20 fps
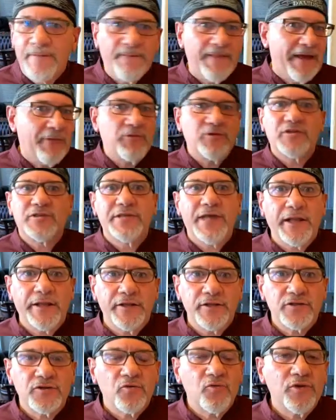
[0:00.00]
That was
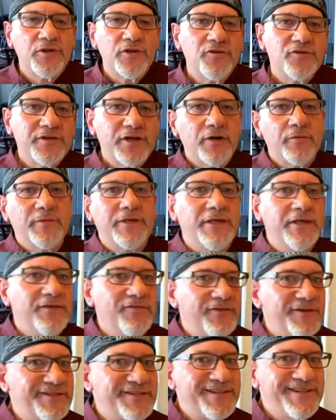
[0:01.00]
salad. So when you tell me
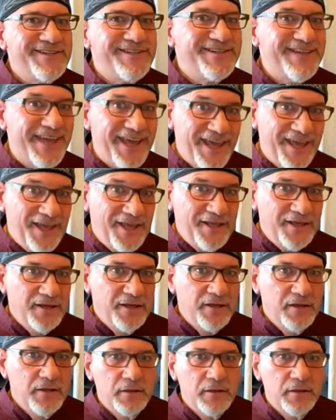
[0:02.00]
even today,